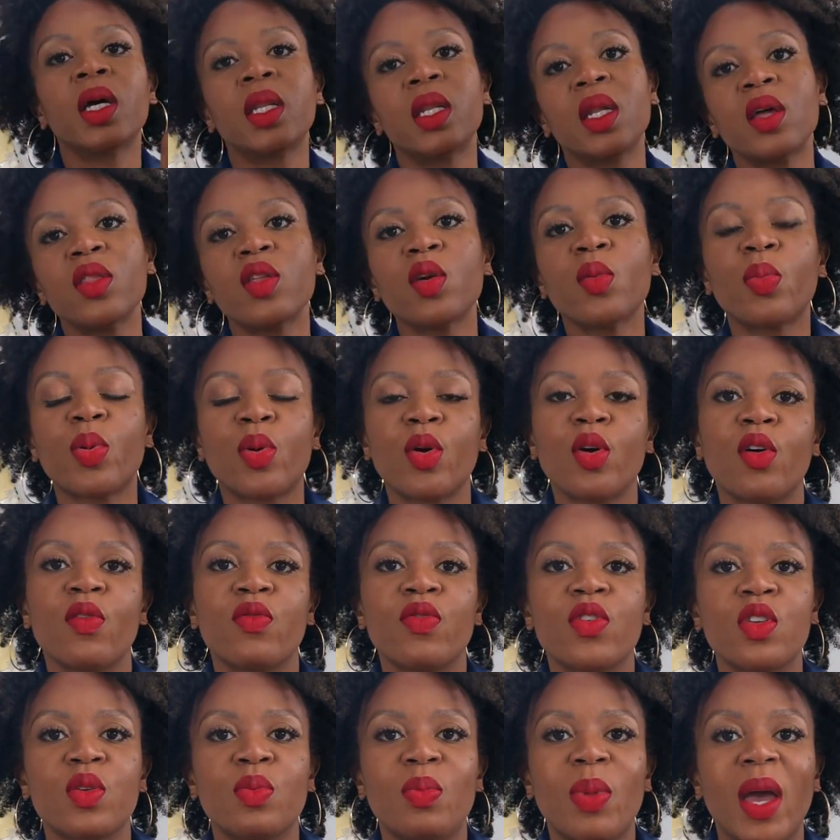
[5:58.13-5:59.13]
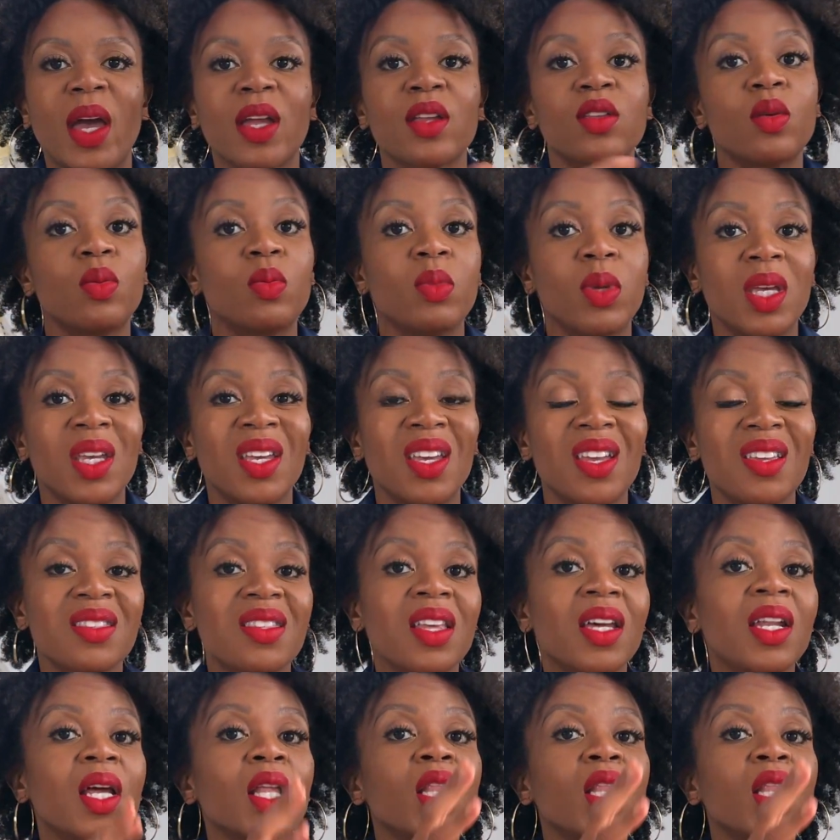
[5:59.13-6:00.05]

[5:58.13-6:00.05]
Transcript: Another pro of this bag to me is that